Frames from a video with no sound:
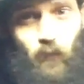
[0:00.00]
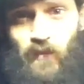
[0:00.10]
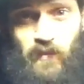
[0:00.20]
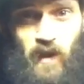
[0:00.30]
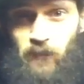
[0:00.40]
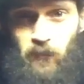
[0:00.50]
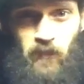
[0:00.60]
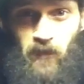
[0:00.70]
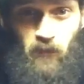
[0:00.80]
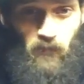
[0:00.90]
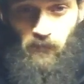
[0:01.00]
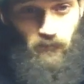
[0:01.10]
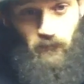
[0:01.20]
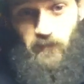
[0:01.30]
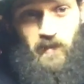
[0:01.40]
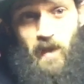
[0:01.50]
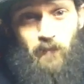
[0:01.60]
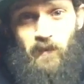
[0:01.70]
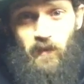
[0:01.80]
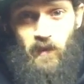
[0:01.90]
we stopped being
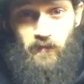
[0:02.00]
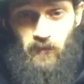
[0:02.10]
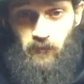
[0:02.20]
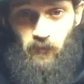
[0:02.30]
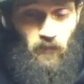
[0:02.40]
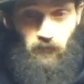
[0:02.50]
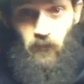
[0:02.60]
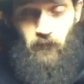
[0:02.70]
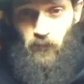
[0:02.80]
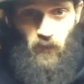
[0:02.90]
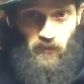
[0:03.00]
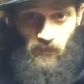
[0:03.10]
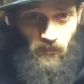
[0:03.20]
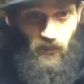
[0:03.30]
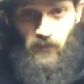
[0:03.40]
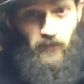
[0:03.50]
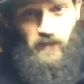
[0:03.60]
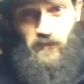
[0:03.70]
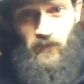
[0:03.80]
a country. We don't vote for the president. They